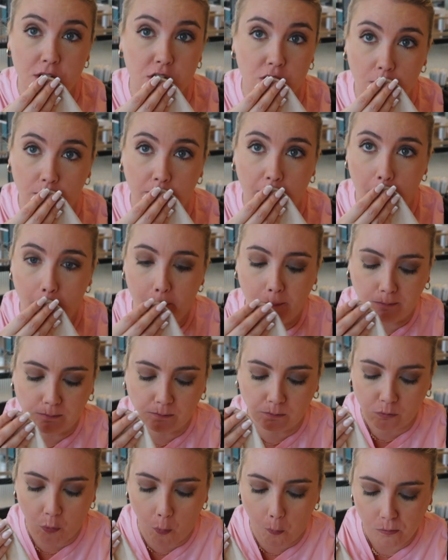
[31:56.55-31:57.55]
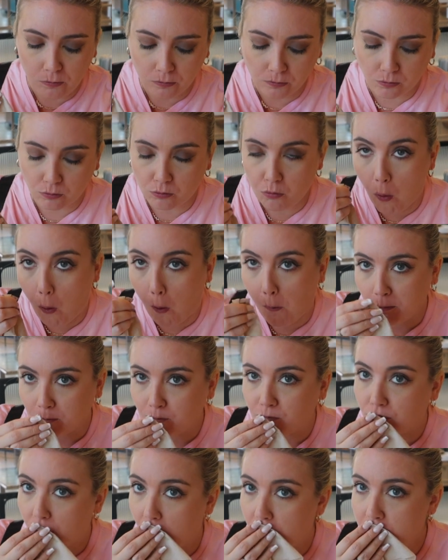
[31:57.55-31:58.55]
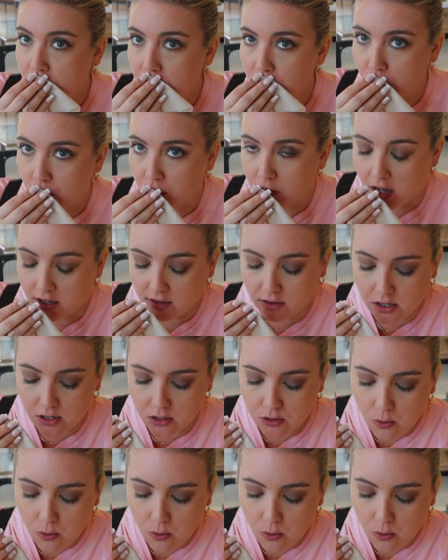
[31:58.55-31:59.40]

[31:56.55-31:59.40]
donut. I think you would like this.